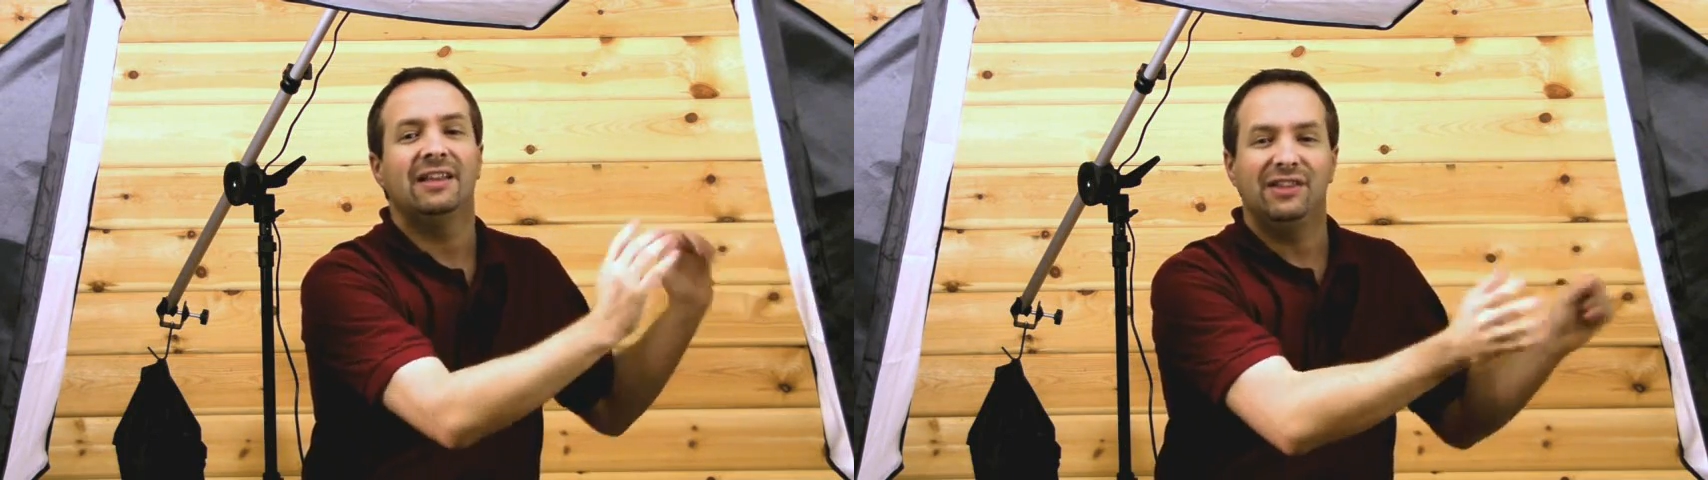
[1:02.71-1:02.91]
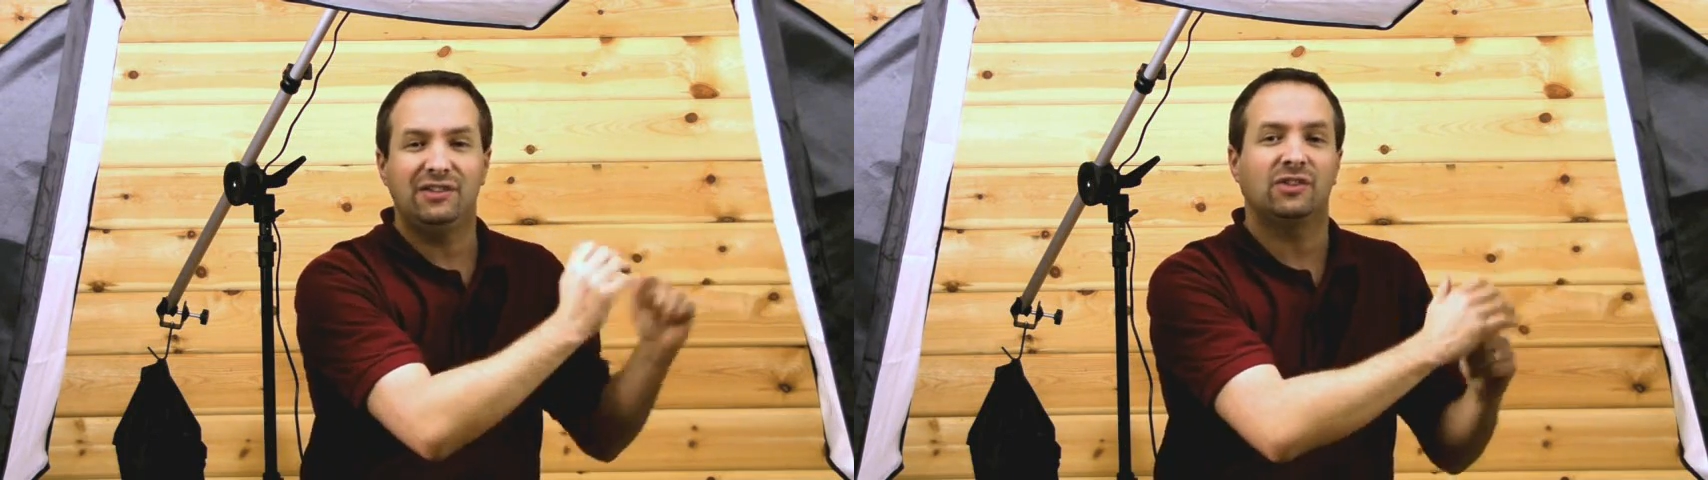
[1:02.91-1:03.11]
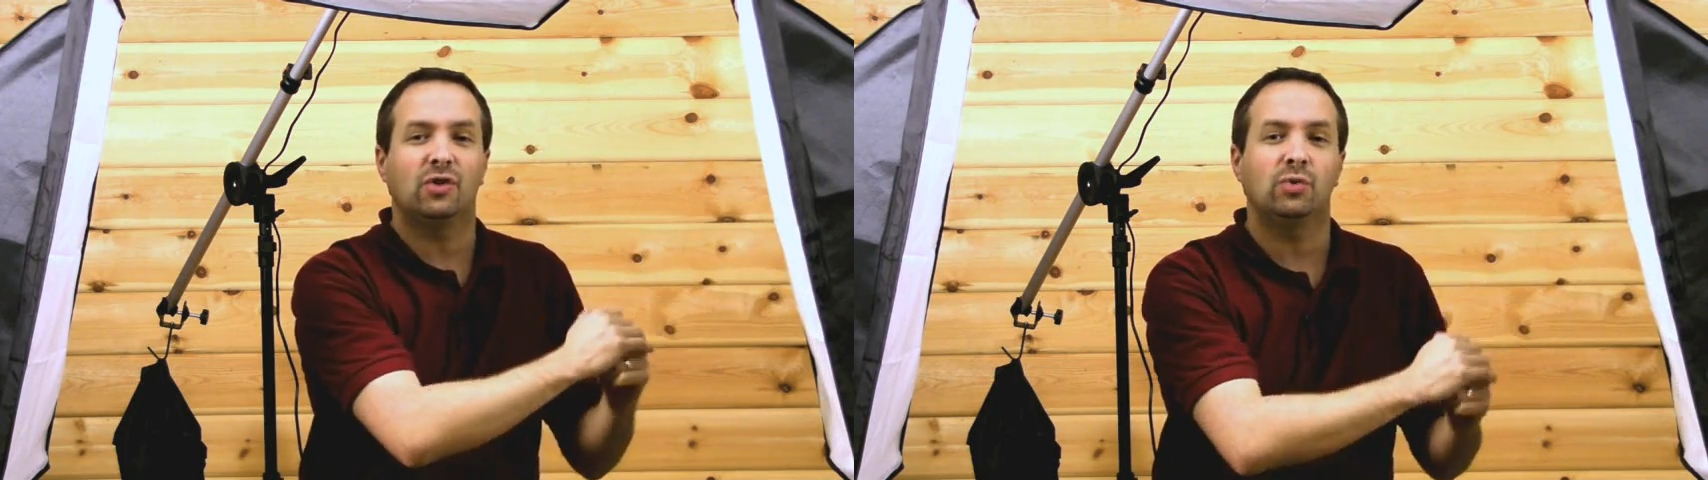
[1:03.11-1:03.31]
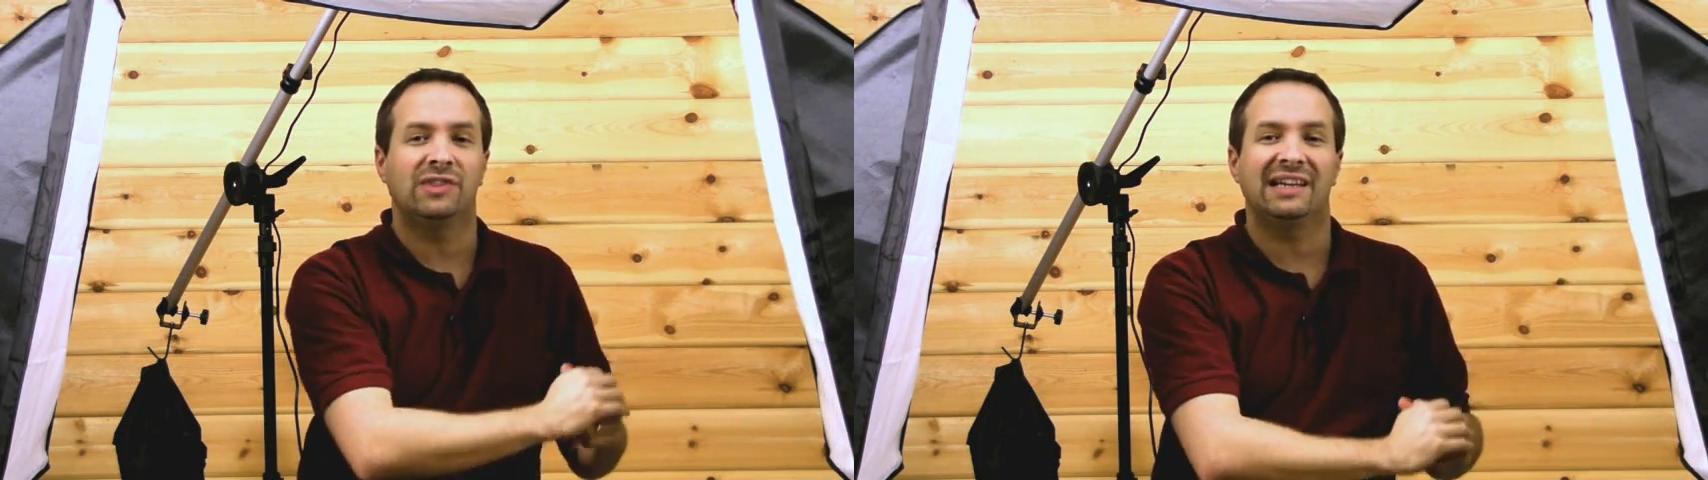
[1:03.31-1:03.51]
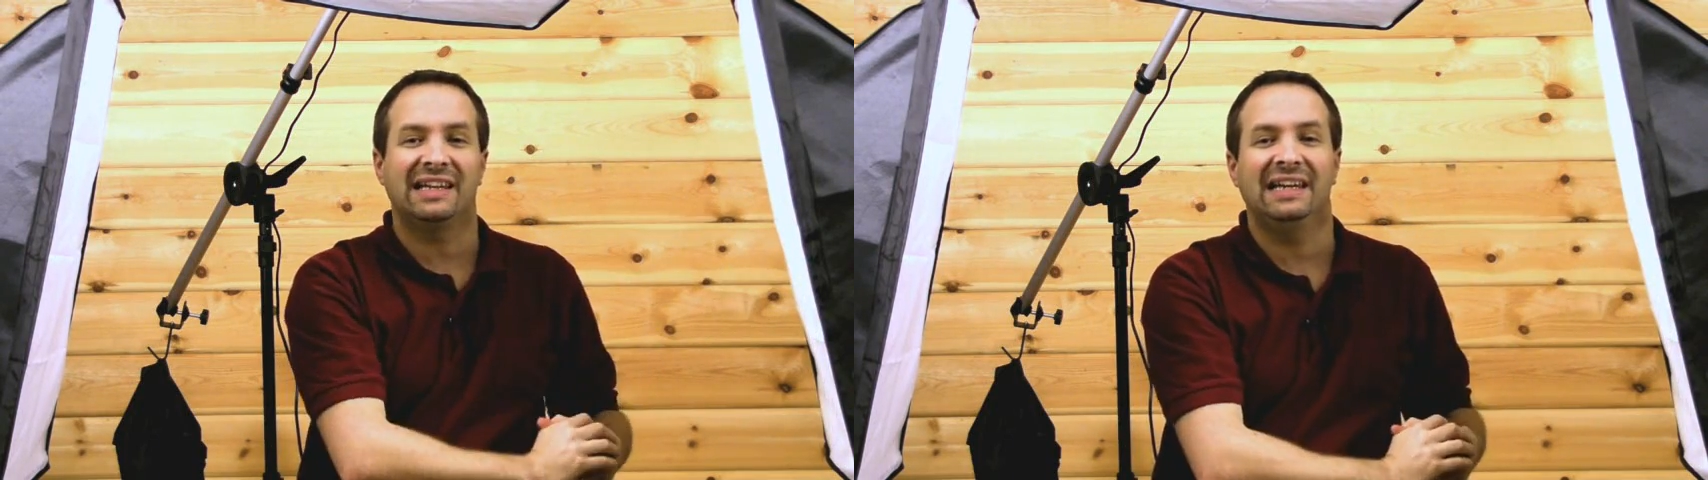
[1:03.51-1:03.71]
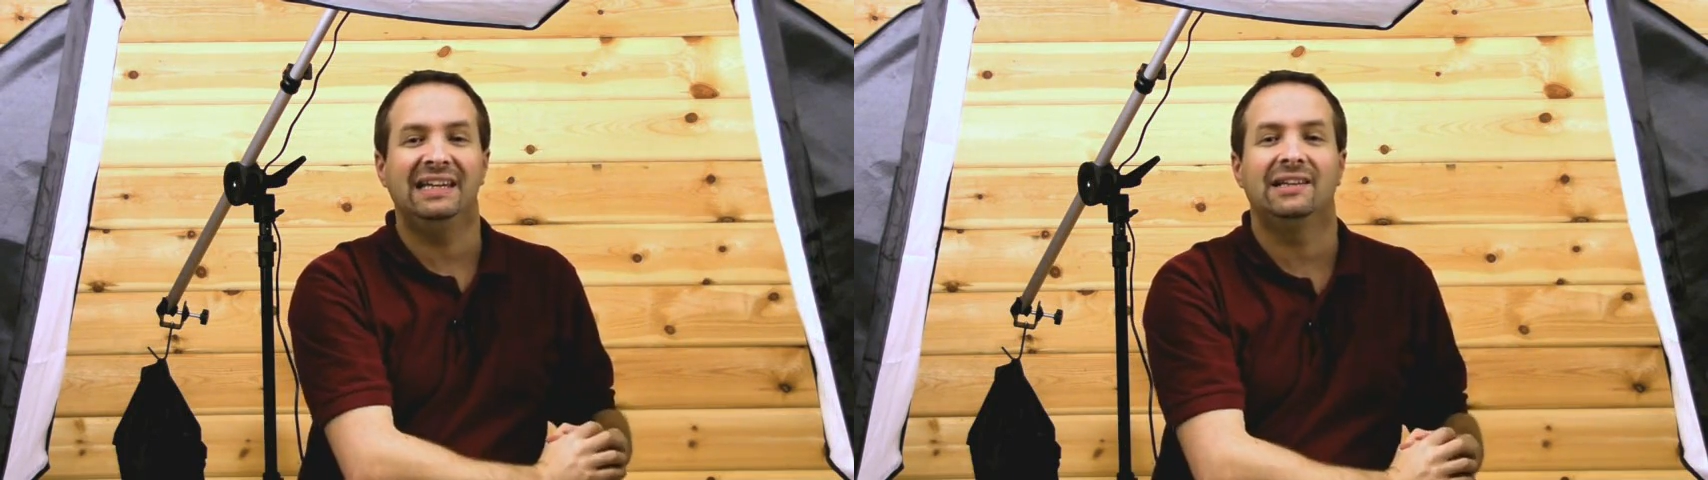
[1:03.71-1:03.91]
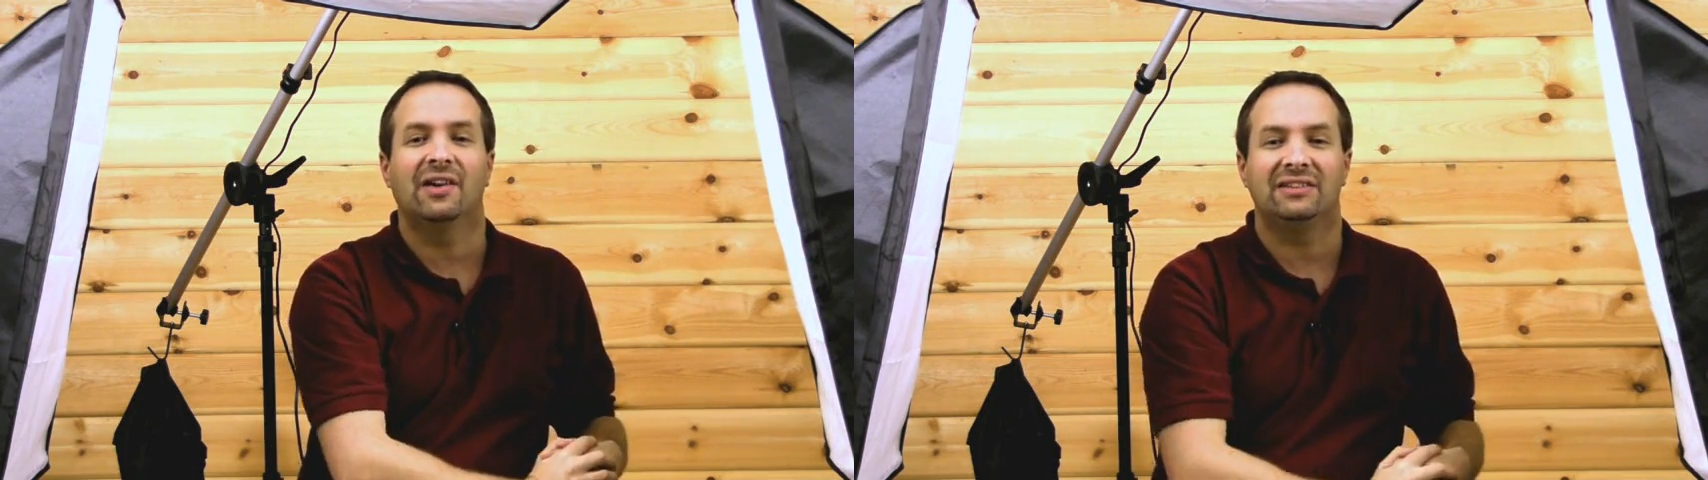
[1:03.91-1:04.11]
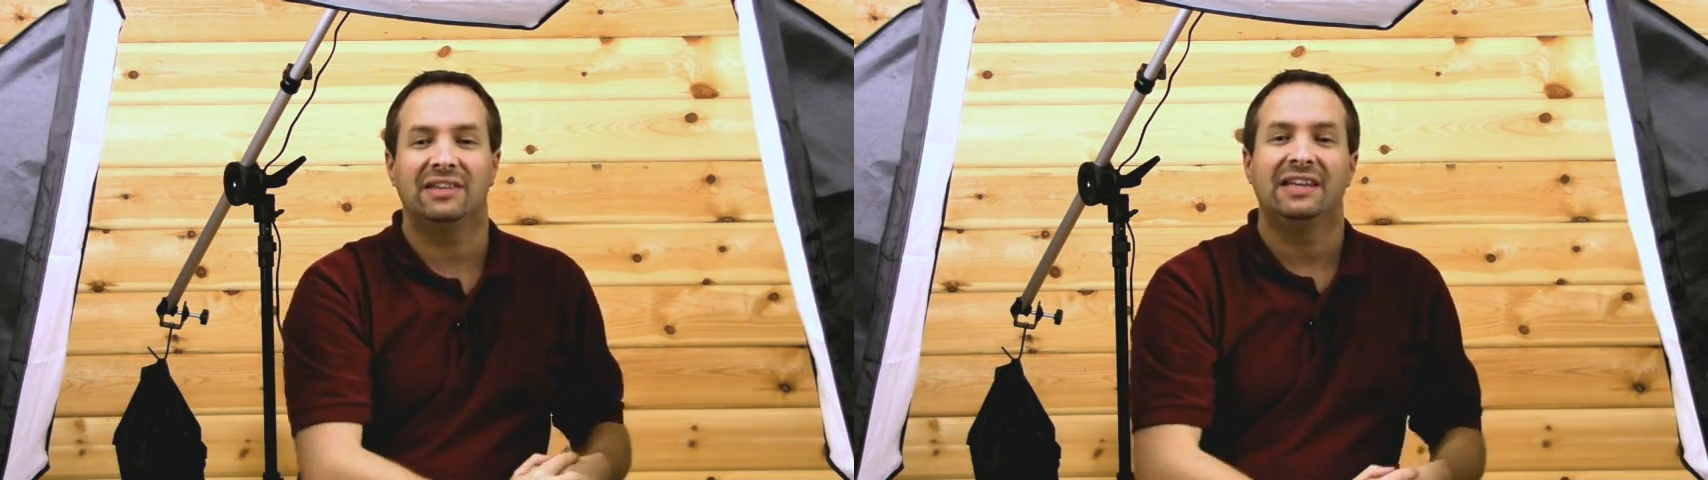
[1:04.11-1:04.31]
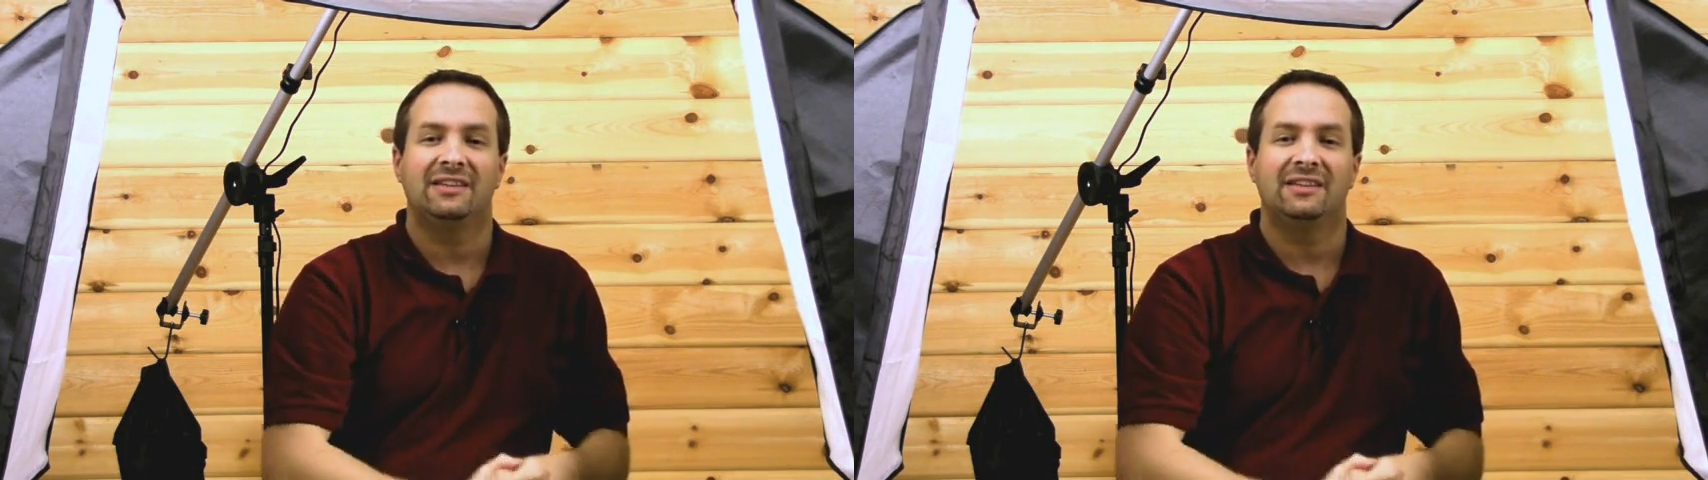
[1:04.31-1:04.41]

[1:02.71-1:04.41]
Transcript: This is called the key light.